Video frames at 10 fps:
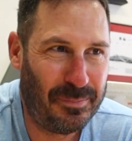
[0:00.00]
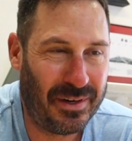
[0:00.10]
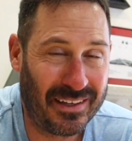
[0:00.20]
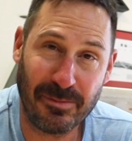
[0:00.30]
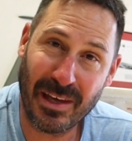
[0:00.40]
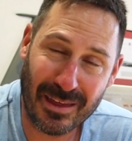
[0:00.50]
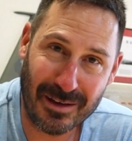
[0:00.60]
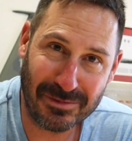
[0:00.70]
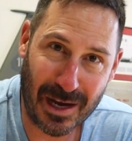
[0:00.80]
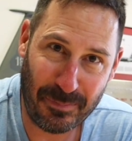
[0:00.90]
But give me a
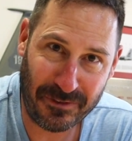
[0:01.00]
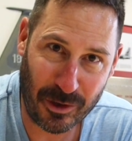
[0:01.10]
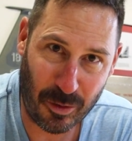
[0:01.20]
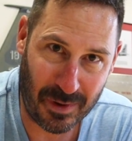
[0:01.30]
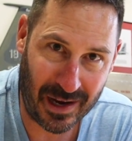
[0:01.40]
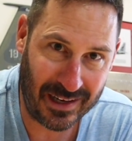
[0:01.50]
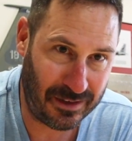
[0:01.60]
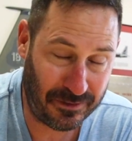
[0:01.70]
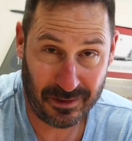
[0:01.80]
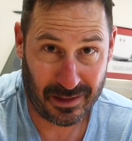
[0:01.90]
thumbs up if you don't mind,
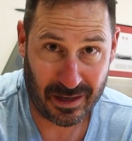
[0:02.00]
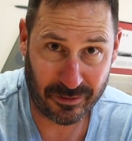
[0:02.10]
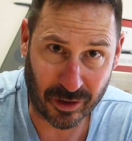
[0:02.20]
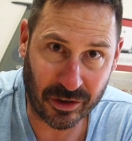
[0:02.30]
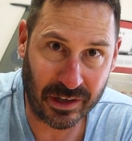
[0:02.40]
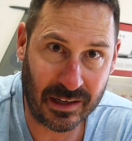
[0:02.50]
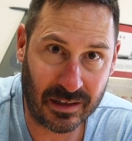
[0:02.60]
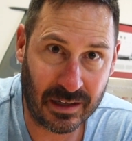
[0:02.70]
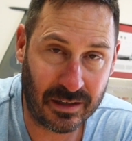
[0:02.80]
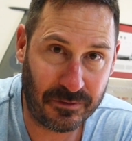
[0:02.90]
if you think I've earned
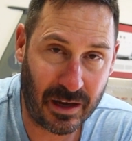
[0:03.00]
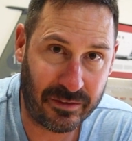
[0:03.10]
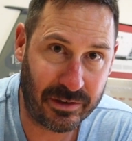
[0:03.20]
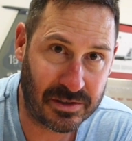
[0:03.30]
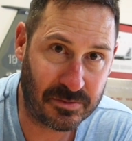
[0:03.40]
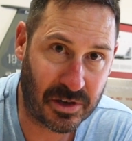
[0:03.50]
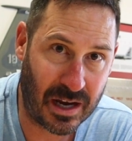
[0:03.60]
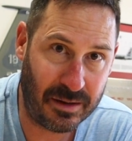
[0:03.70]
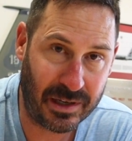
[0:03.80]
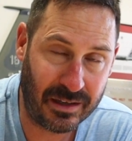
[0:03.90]
it. And if you haven't
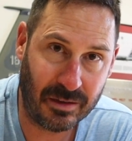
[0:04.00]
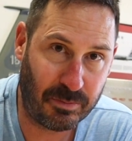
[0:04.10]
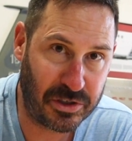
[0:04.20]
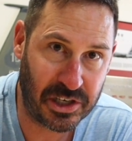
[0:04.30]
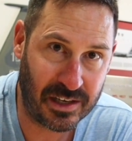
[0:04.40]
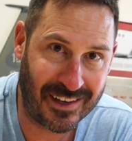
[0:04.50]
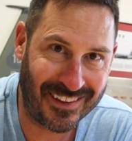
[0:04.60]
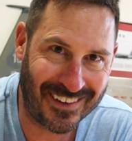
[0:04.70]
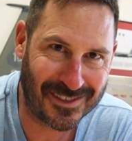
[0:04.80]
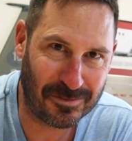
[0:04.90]
subscribed, I'd appreciate you
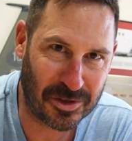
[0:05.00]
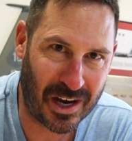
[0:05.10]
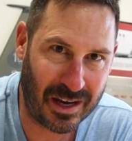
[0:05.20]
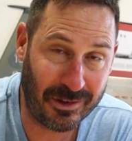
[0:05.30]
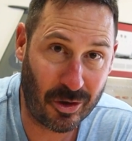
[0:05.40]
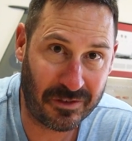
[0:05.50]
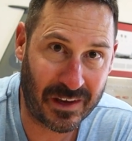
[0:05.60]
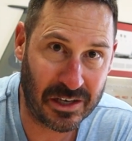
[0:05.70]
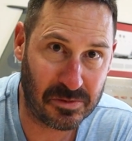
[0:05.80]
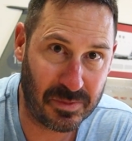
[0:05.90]
hitting that subscribe and
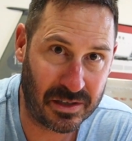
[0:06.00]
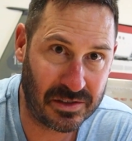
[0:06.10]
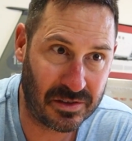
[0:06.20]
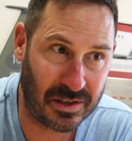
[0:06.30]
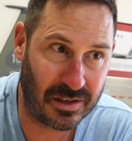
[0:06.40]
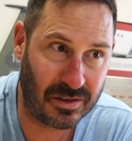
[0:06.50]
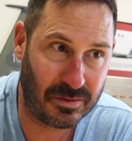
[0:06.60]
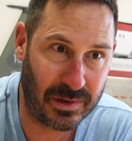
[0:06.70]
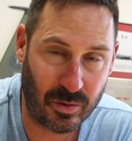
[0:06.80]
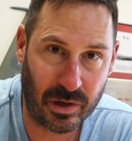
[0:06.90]
notification bell so that
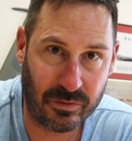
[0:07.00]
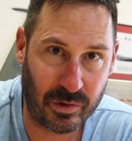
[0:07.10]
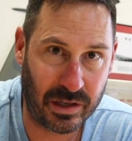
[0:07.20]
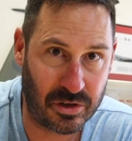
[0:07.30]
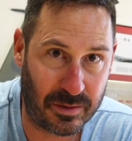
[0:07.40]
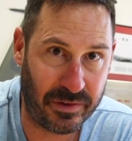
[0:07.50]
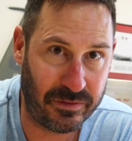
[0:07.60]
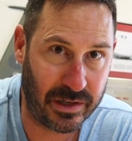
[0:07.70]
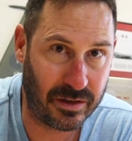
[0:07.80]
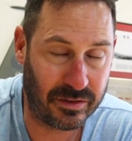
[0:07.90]
you're made aware of when I drop the
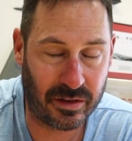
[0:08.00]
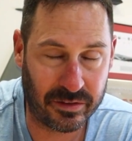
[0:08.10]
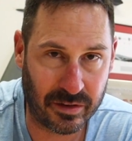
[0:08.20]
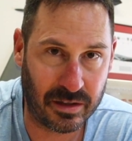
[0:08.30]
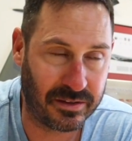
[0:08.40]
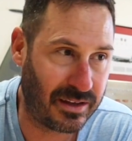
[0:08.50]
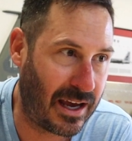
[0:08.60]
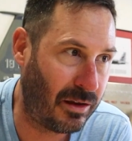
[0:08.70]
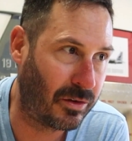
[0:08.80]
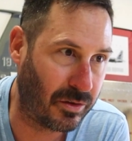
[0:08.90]
videos. It also helps the
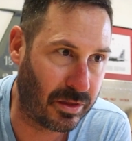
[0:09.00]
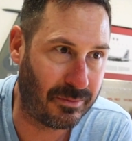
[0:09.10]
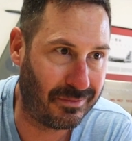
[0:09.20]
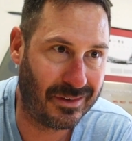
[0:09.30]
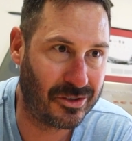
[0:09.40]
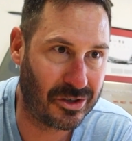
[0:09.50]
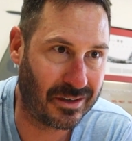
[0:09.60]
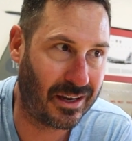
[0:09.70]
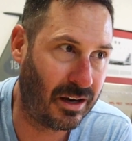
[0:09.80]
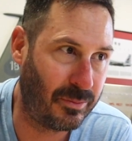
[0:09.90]
algorithm.
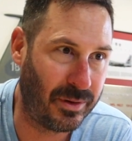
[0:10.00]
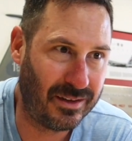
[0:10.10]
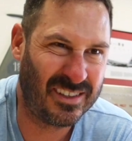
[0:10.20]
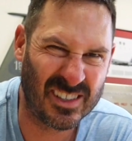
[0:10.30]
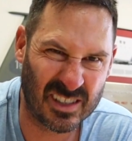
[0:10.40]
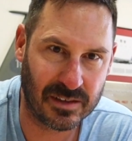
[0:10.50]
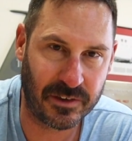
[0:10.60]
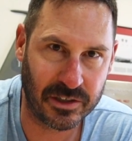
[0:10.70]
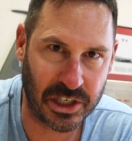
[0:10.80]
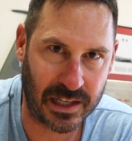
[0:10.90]
Shouldn't care, but it's just a
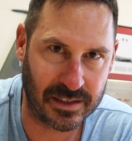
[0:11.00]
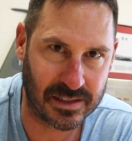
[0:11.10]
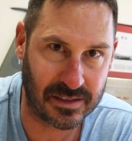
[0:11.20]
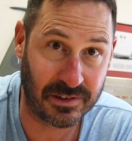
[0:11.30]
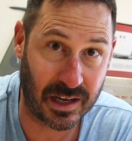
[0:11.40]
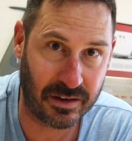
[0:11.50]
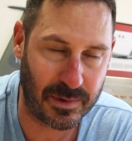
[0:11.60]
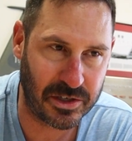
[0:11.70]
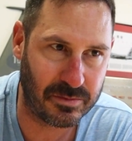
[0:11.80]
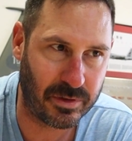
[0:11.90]
fun challenge as I've kind of
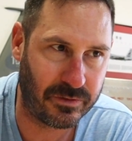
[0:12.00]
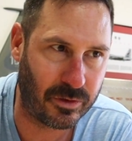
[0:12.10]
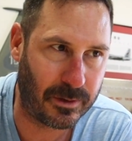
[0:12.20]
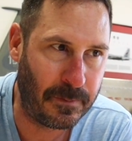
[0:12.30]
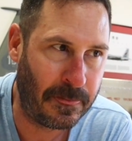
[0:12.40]
mentioned before.